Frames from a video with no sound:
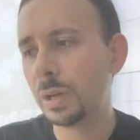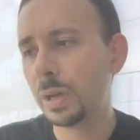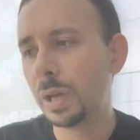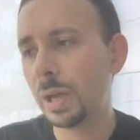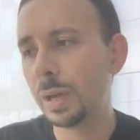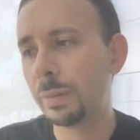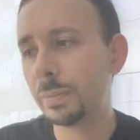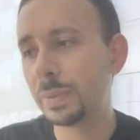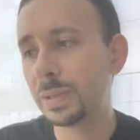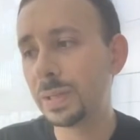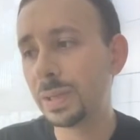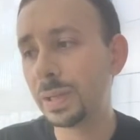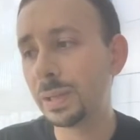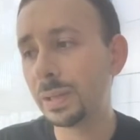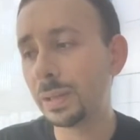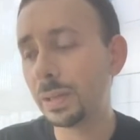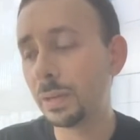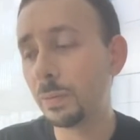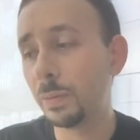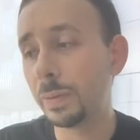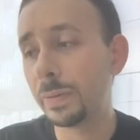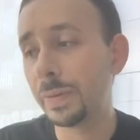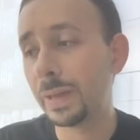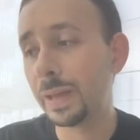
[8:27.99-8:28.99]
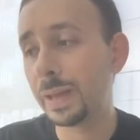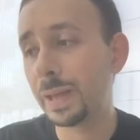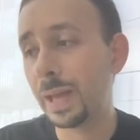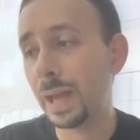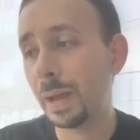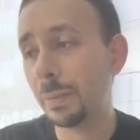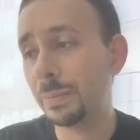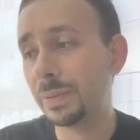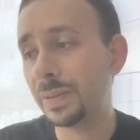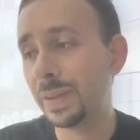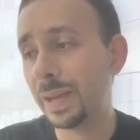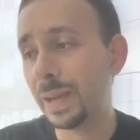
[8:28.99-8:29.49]
and particularly when they
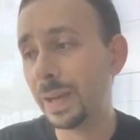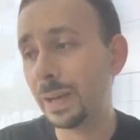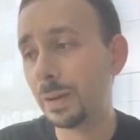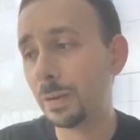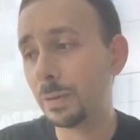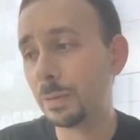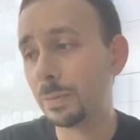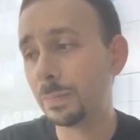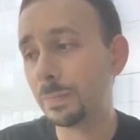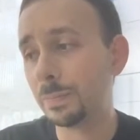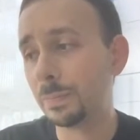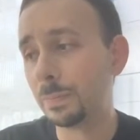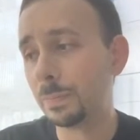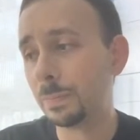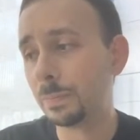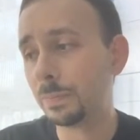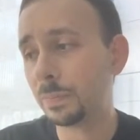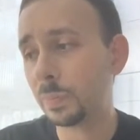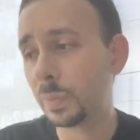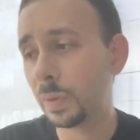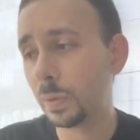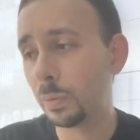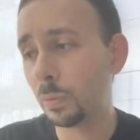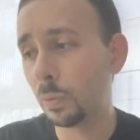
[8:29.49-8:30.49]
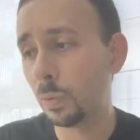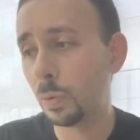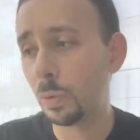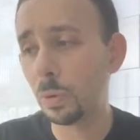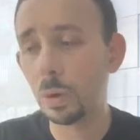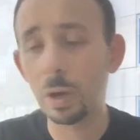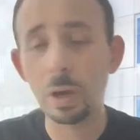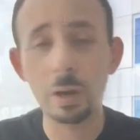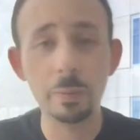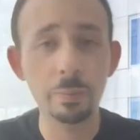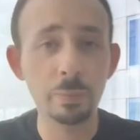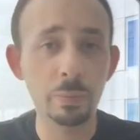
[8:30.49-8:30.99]
gap down or
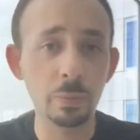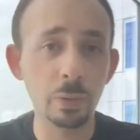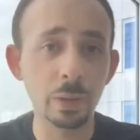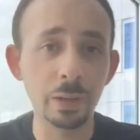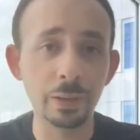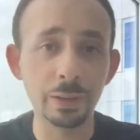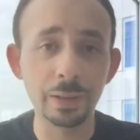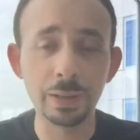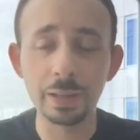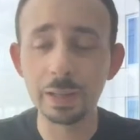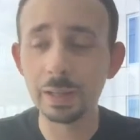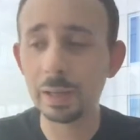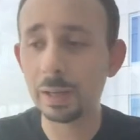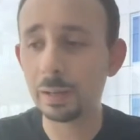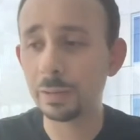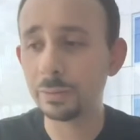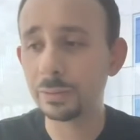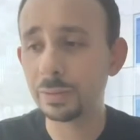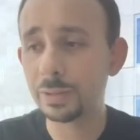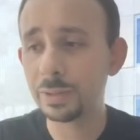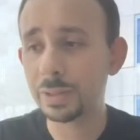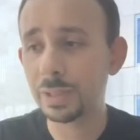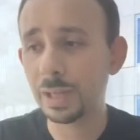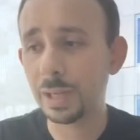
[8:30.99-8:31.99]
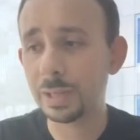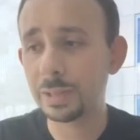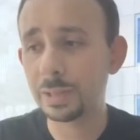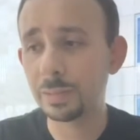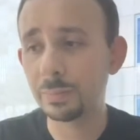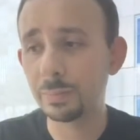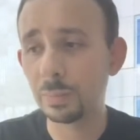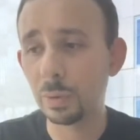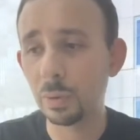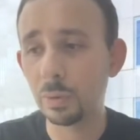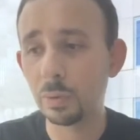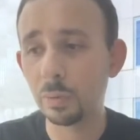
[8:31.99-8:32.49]
up, really, I'll discuss
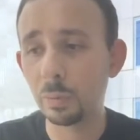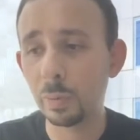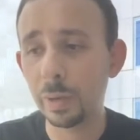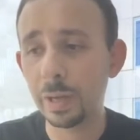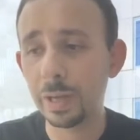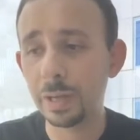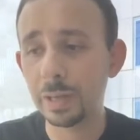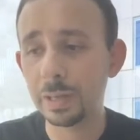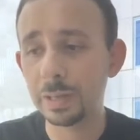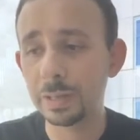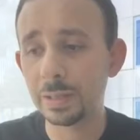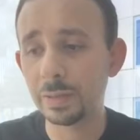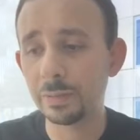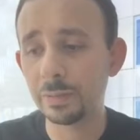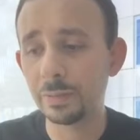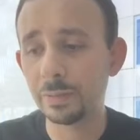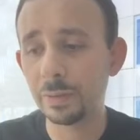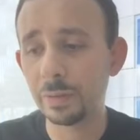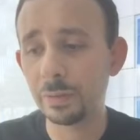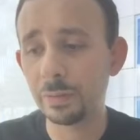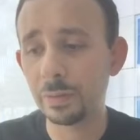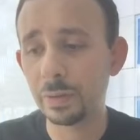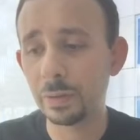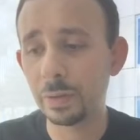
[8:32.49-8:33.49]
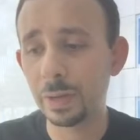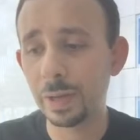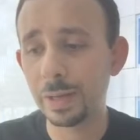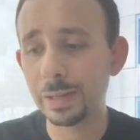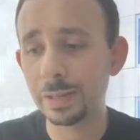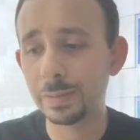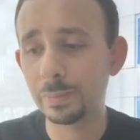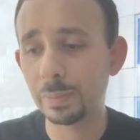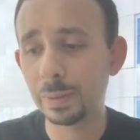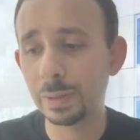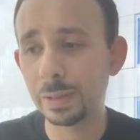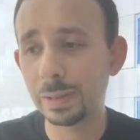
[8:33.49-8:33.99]
it both ways if you
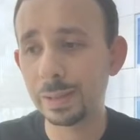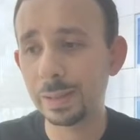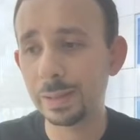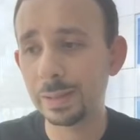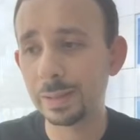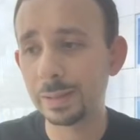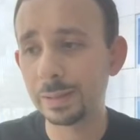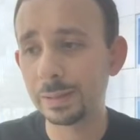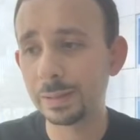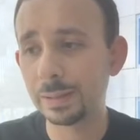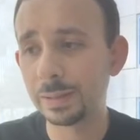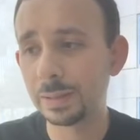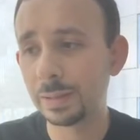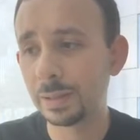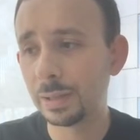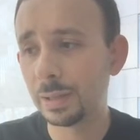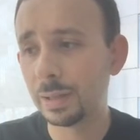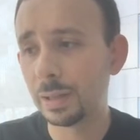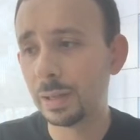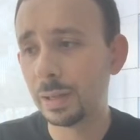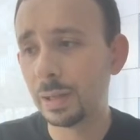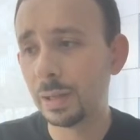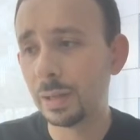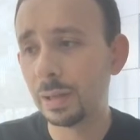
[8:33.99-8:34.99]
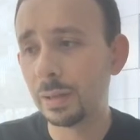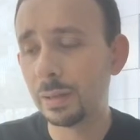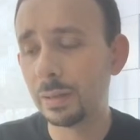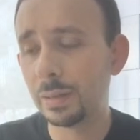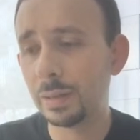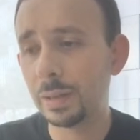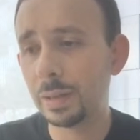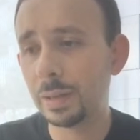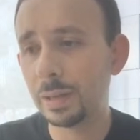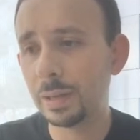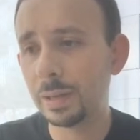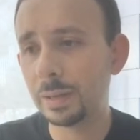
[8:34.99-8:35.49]
guys please.
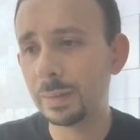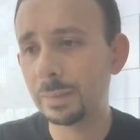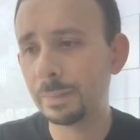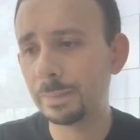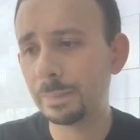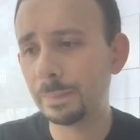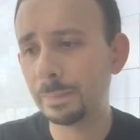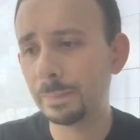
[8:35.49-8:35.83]
The